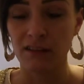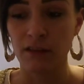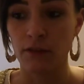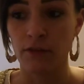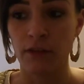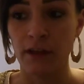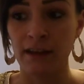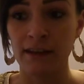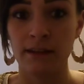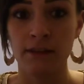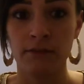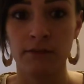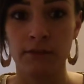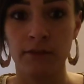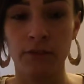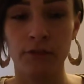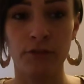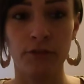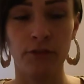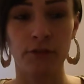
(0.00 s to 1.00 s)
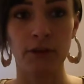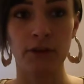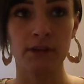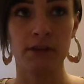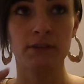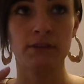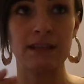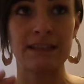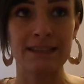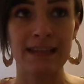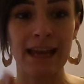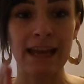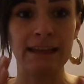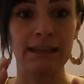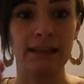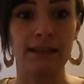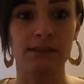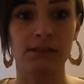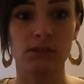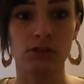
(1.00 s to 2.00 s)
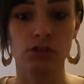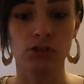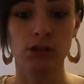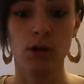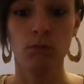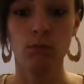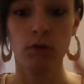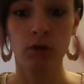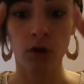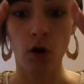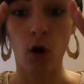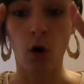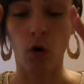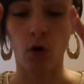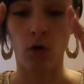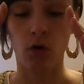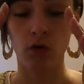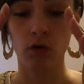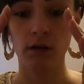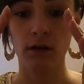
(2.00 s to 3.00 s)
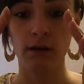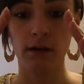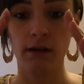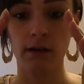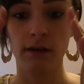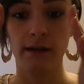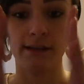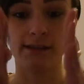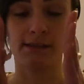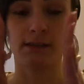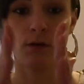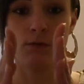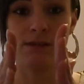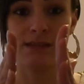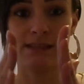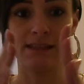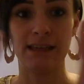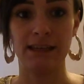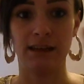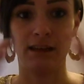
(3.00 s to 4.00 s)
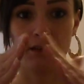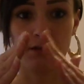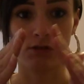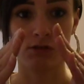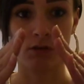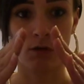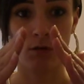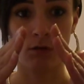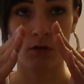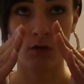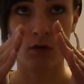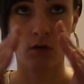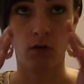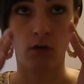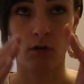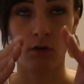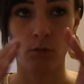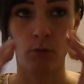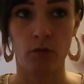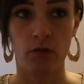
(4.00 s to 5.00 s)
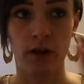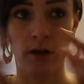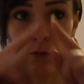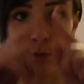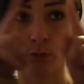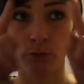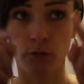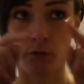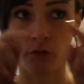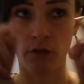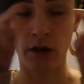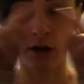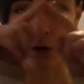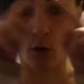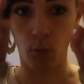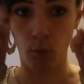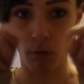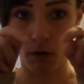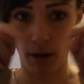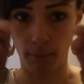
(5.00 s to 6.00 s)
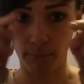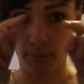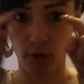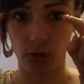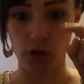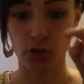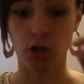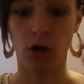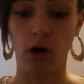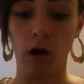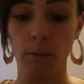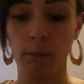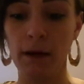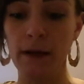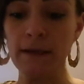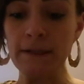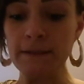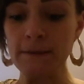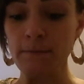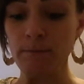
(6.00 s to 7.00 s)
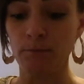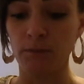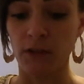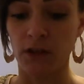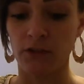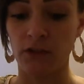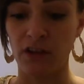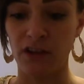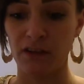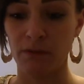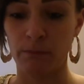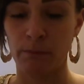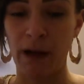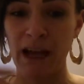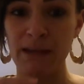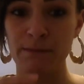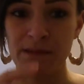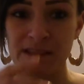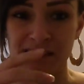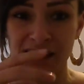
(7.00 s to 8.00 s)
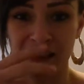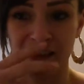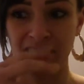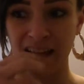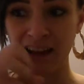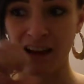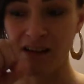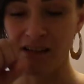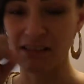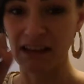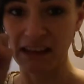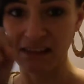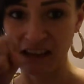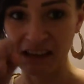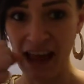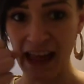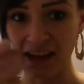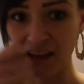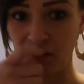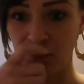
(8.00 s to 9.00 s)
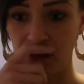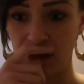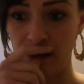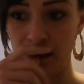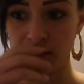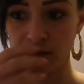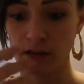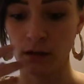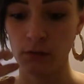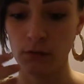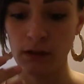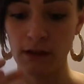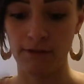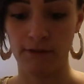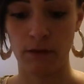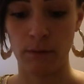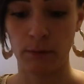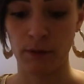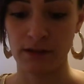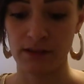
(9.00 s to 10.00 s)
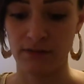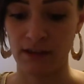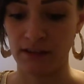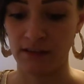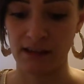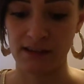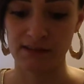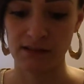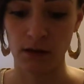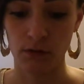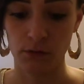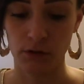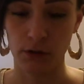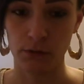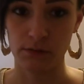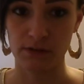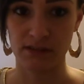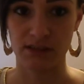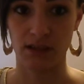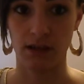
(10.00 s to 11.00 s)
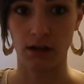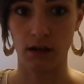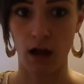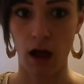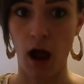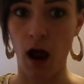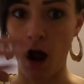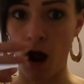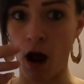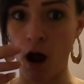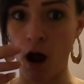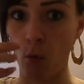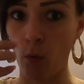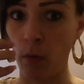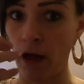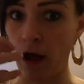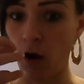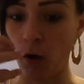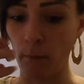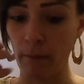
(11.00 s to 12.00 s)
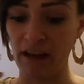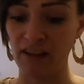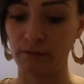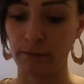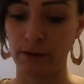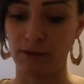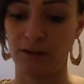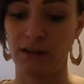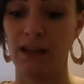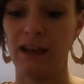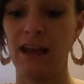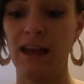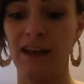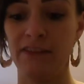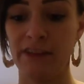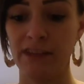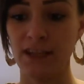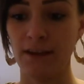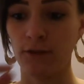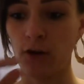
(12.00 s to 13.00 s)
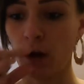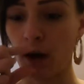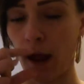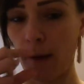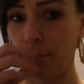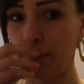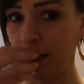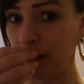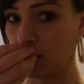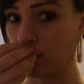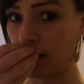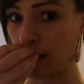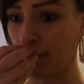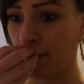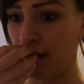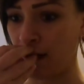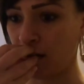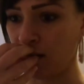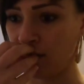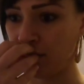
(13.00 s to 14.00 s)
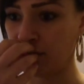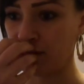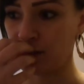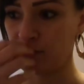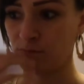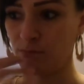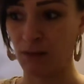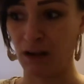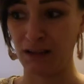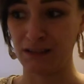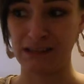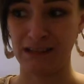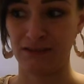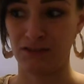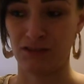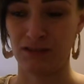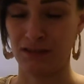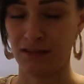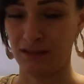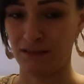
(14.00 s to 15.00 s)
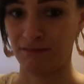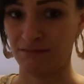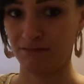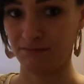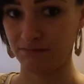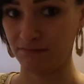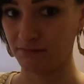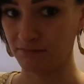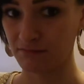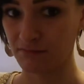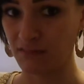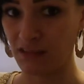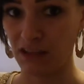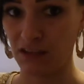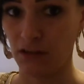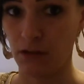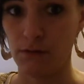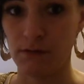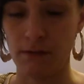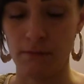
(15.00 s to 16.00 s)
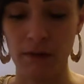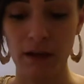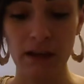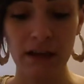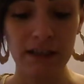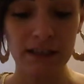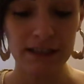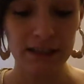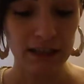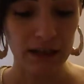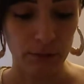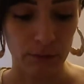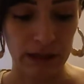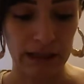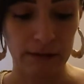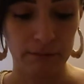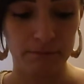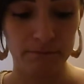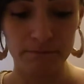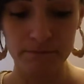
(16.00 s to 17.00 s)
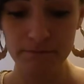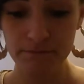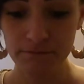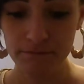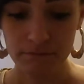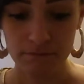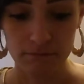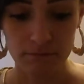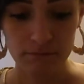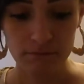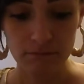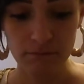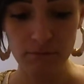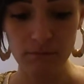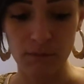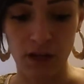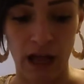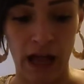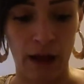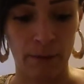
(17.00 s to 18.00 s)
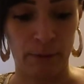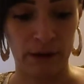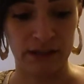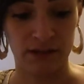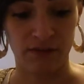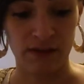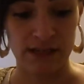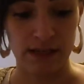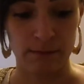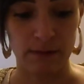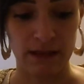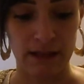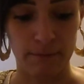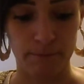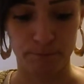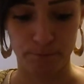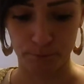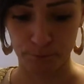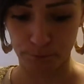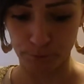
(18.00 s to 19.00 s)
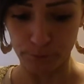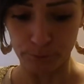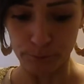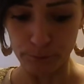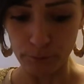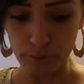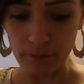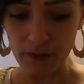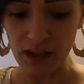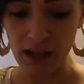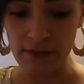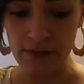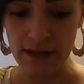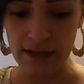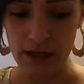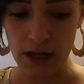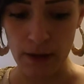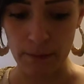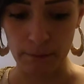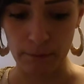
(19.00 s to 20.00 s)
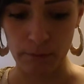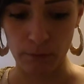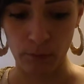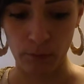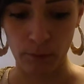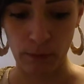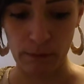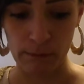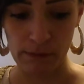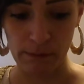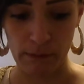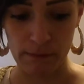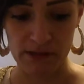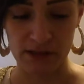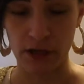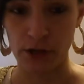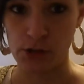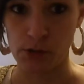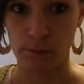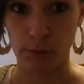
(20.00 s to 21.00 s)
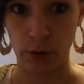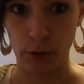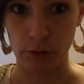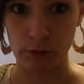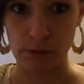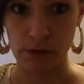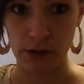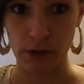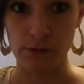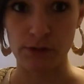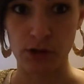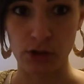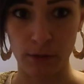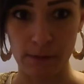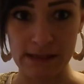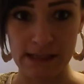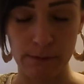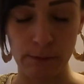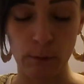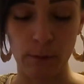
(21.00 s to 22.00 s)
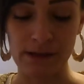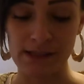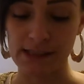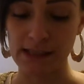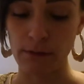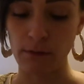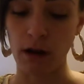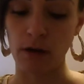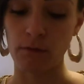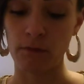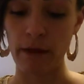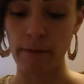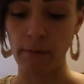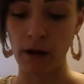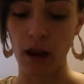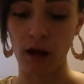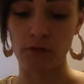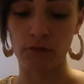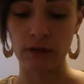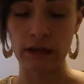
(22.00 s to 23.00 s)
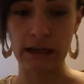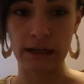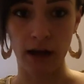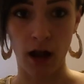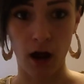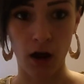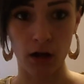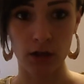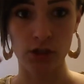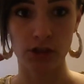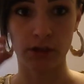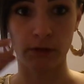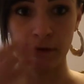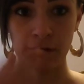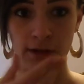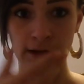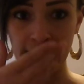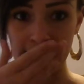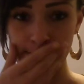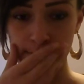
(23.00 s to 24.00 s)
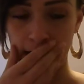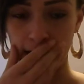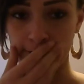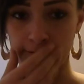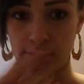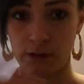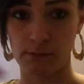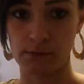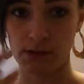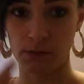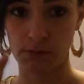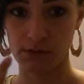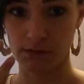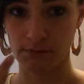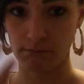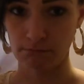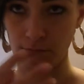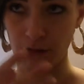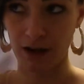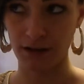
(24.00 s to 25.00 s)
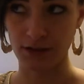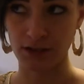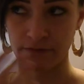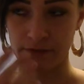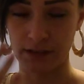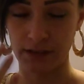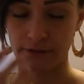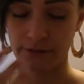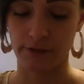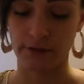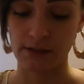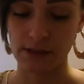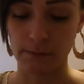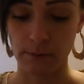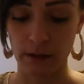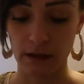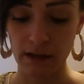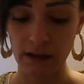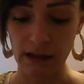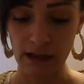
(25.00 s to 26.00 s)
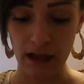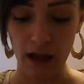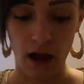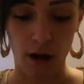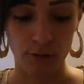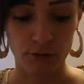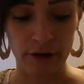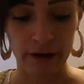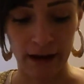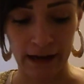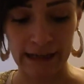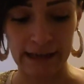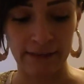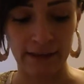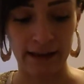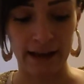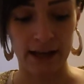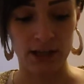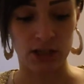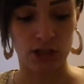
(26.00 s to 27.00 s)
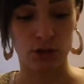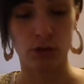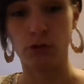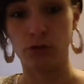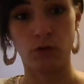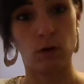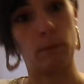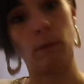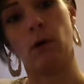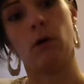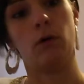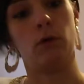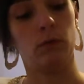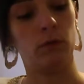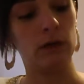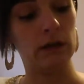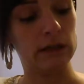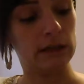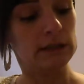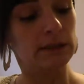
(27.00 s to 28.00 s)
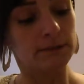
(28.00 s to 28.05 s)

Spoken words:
That the teat is so long, it's so skinny and so long, the little lump on the top, that babies, they can't get the knack of it. If they're breastfed, they're so used to their whole mouth being on it, then they've got to like pinch their mouth. My son just didn't use them. I breastfed him, and then when we started using bottles, we used the Tommee Tippee ones, and they were like really large, so he could get his mouth around them. So there wasn't much of a difference, but I was really lucky that he actually took to a bottle.